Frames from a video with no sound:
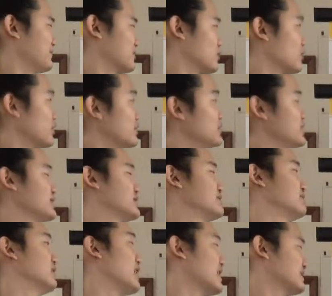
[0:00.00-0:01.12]
or you change its
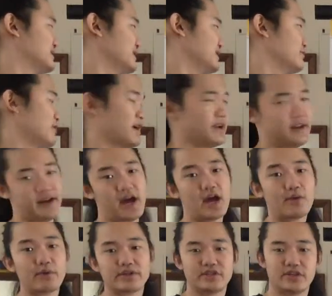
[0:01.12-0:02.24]
velocity, right? And how
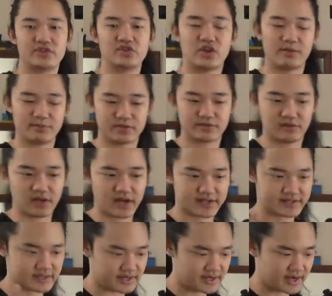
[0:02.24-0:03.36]
do I change an object's
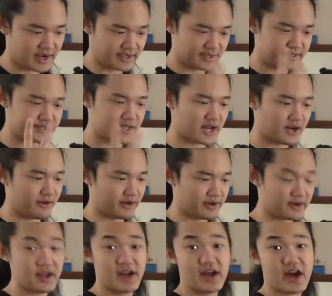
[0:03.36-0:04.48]
velocity? I accelerate it.